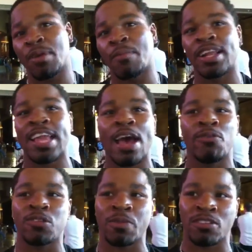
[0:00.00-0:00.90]
Me and my dad,
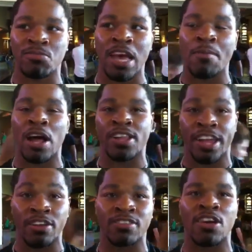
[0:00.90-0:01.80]
we spent some time out in
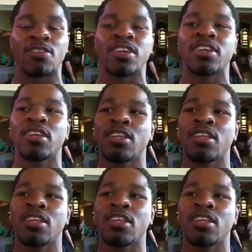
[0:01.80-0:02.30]
Arizona.